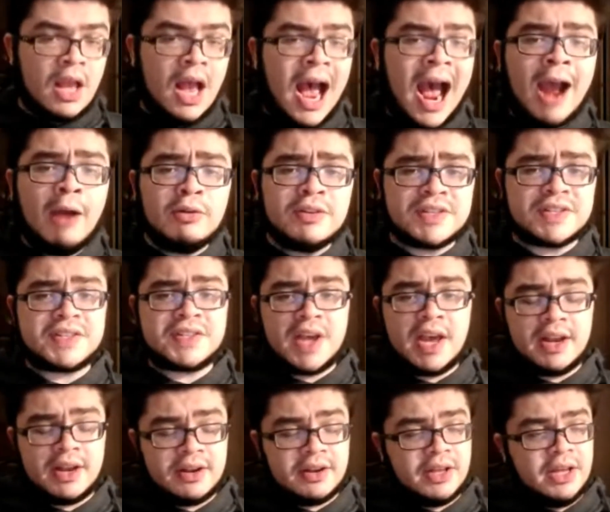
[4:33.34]
I was
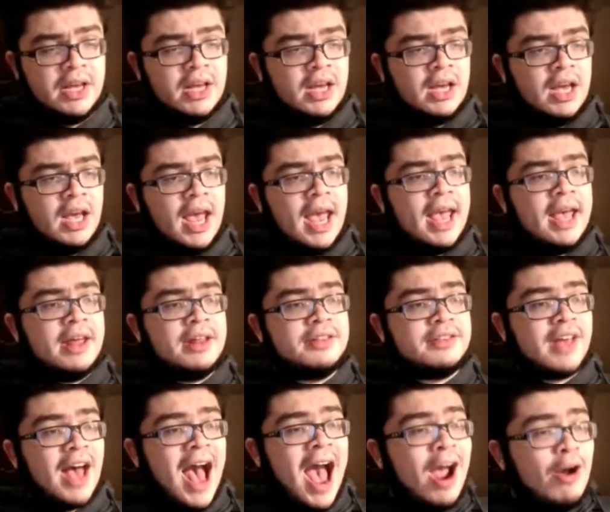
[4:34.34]
excited. And
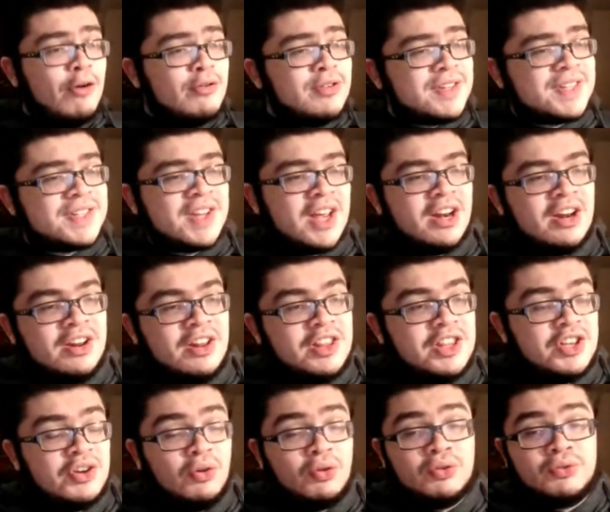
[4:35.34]
I was excited in
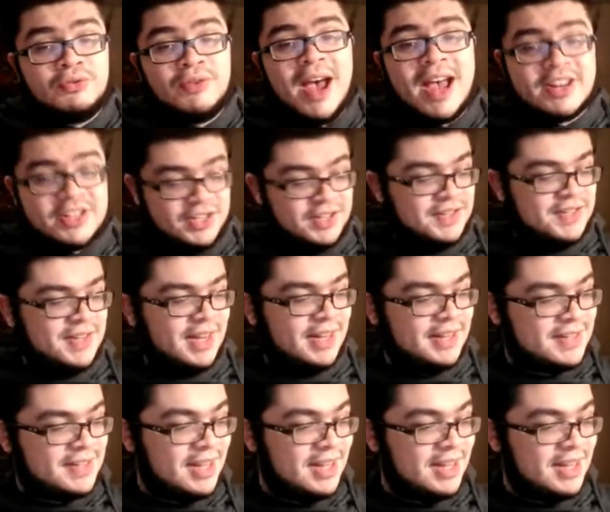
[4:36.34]
the old-fashioned sense.